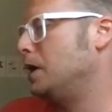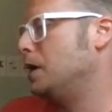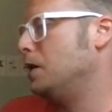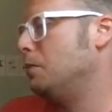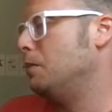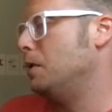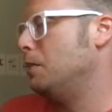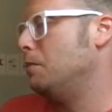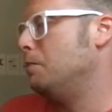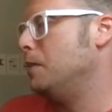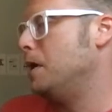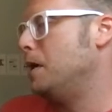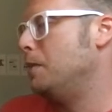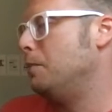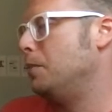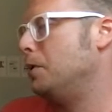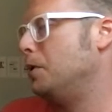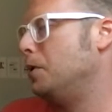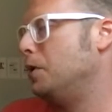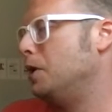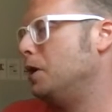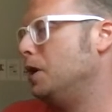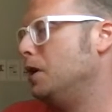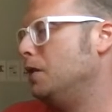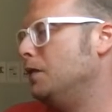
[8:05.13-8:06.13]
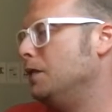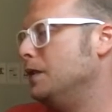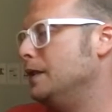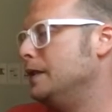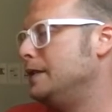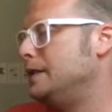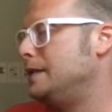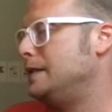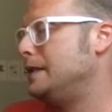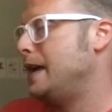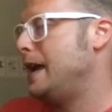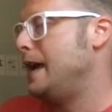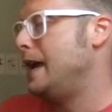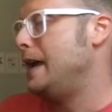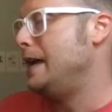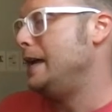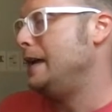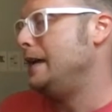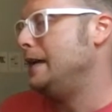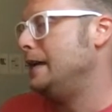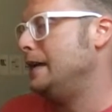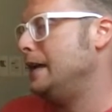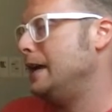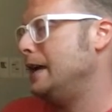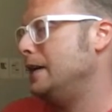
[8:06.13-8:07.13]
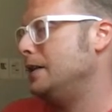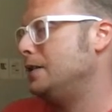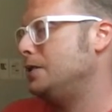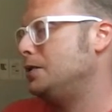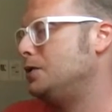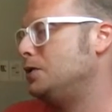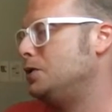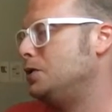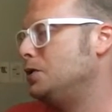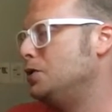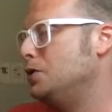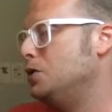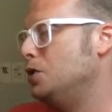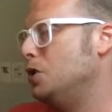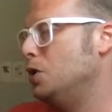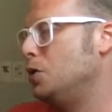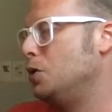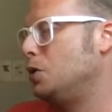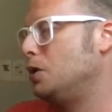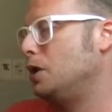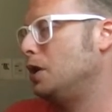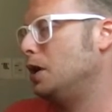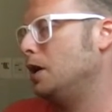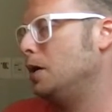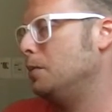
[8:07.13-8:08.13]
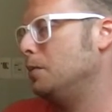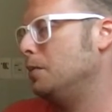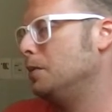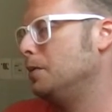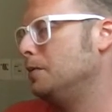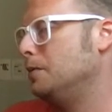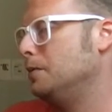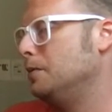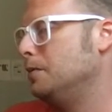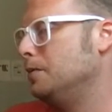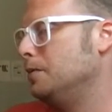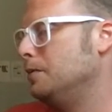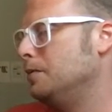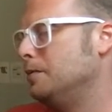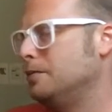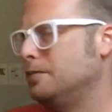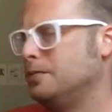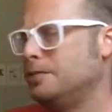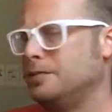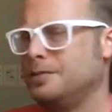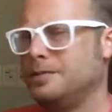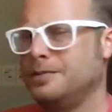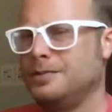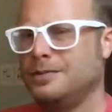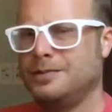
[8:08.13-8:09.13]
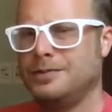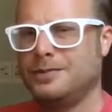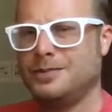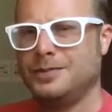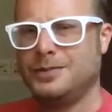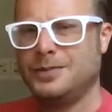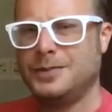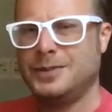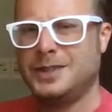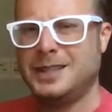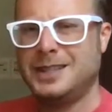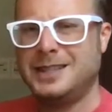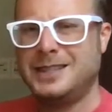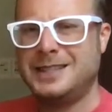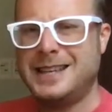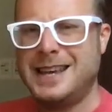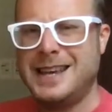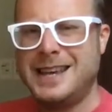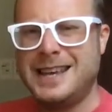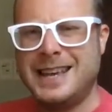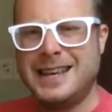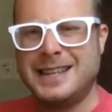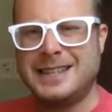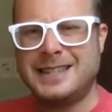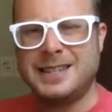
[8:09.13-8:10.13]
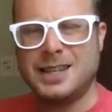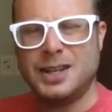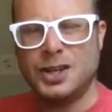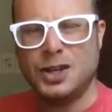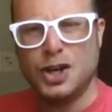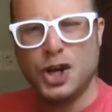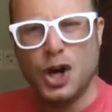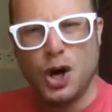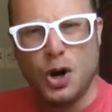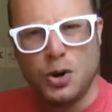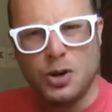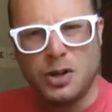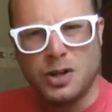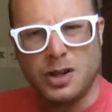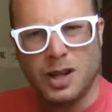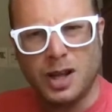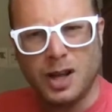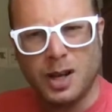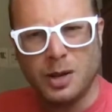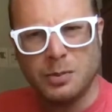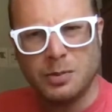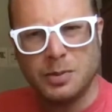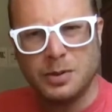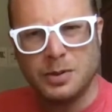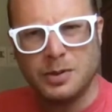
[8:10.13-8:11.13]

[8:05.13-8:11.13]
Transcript: a member of the Say Yes to No Club. The Say Yes to No Club?